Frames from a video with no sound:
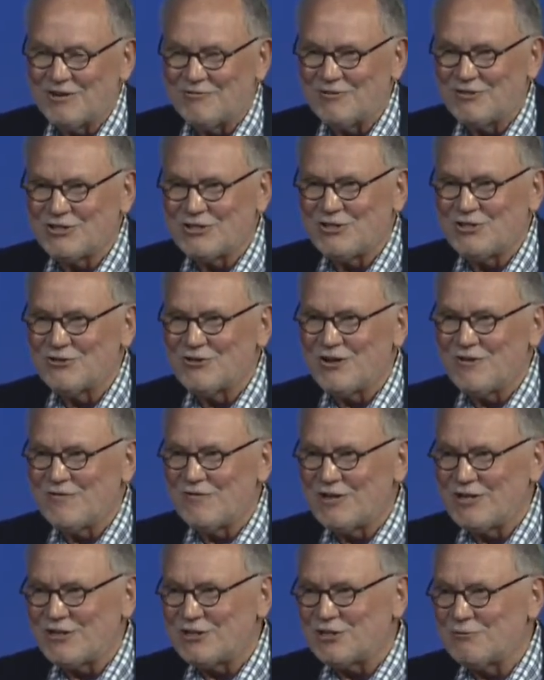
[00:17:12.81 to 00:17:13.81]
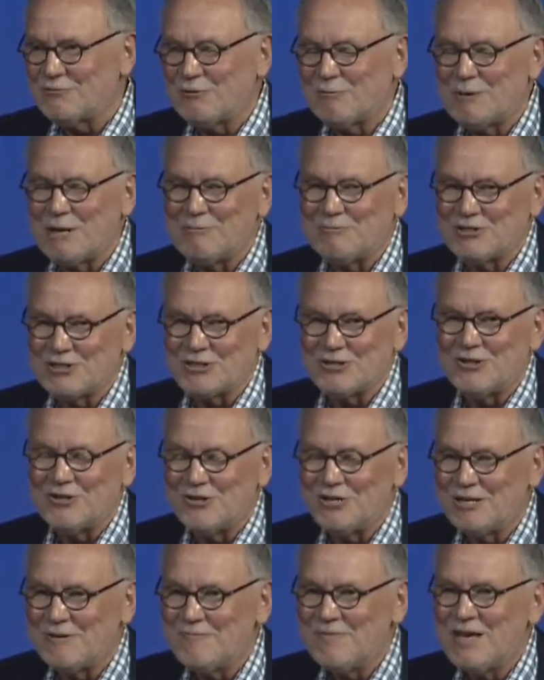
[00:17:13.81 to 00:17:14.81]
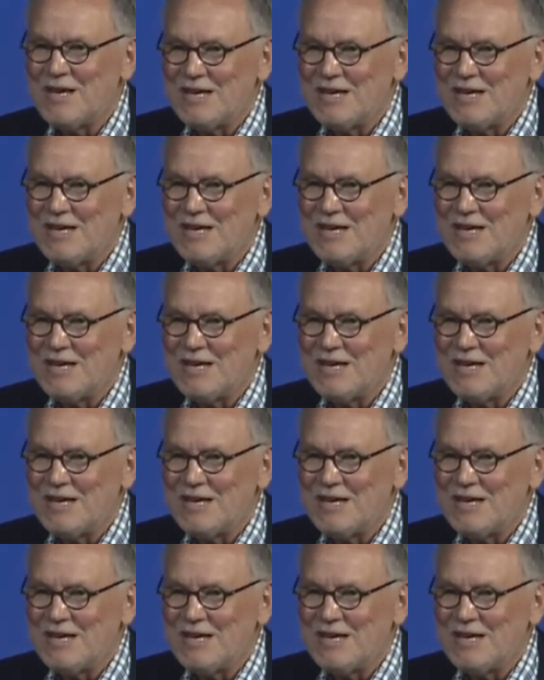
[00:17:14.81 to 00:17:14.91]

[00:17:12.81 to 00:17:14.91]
It was a joint venture with Pepsi-Cola.